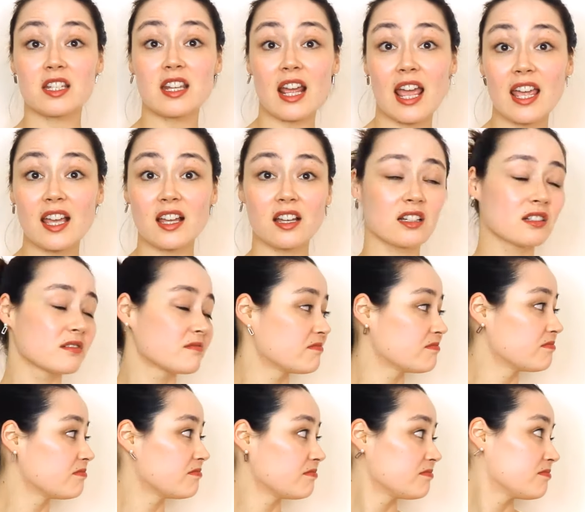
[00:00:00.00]
take,
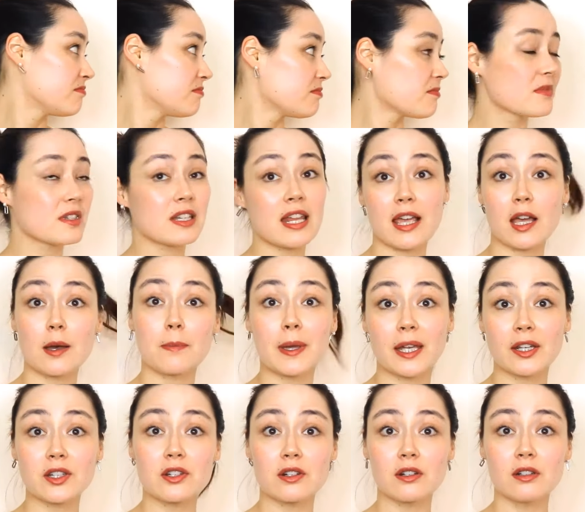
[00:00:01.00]
take a
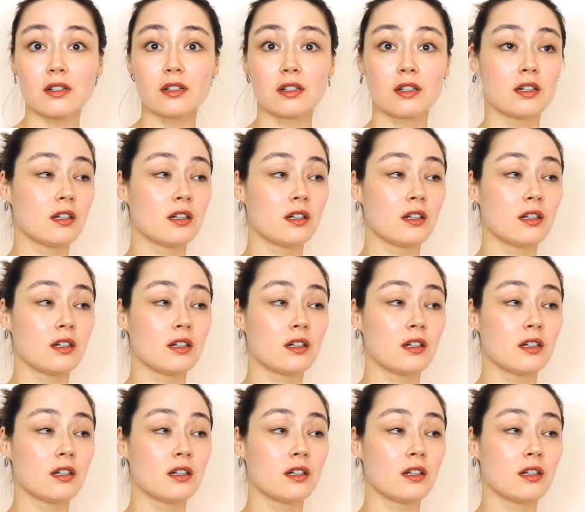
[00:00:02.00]
picture,